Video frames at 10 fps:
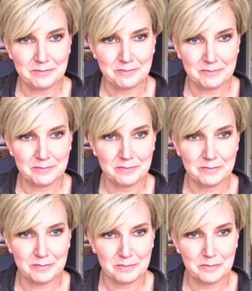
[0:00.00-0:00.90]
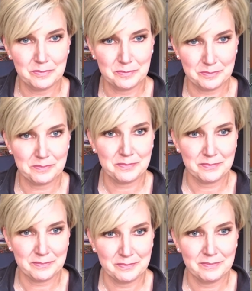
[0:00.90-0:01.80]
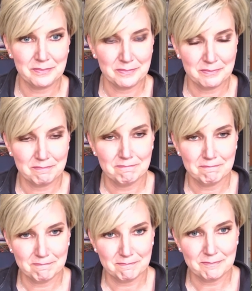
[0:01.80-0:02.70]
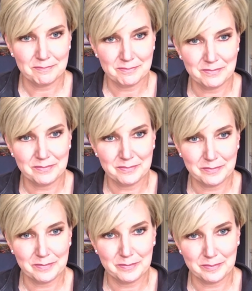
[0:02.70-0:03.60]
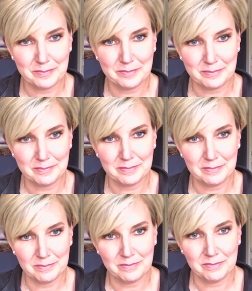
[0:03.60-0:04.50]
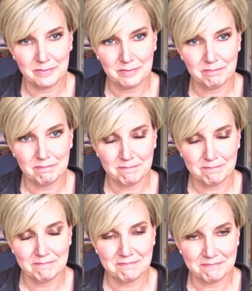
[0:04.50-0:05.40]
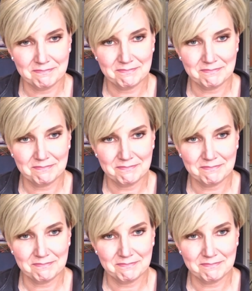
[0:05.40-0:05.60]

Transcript: No words are spoken by the person on screen.